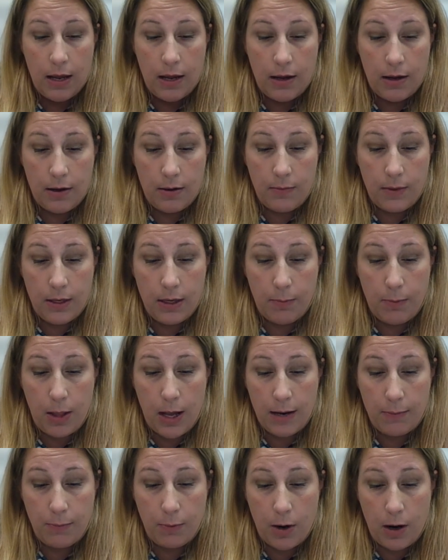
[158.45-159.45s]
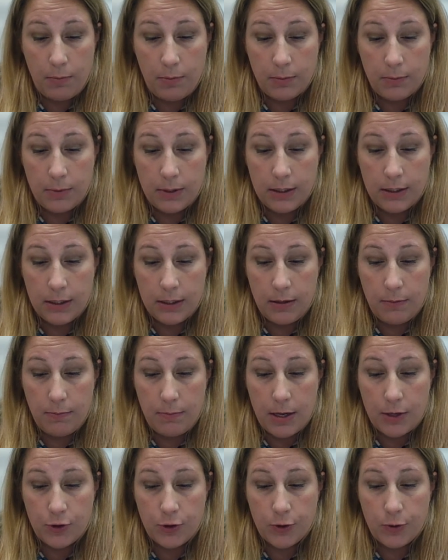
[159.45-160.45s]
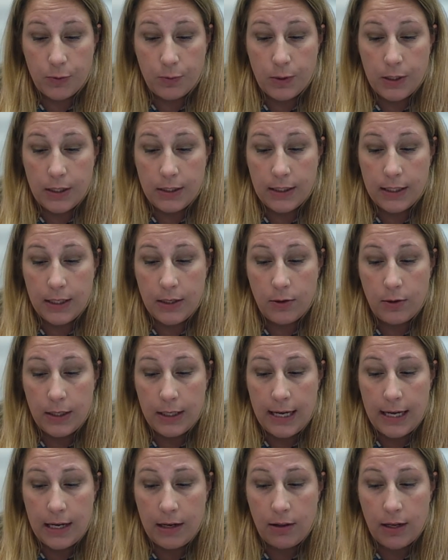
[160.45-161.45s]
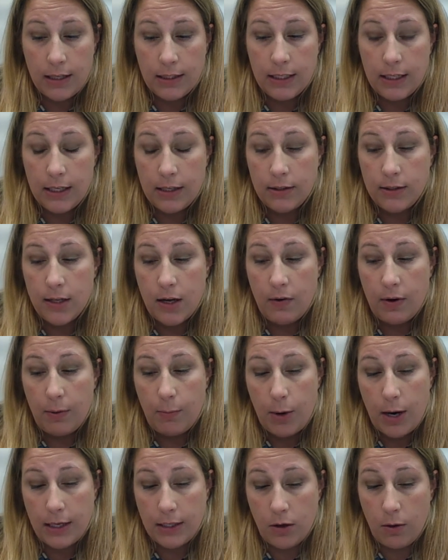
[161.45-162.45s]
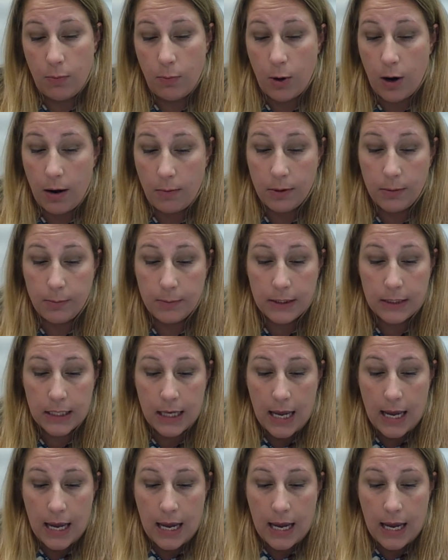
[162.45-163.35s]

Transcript: The applied problems measures a skill in analyzing and solving practical problems,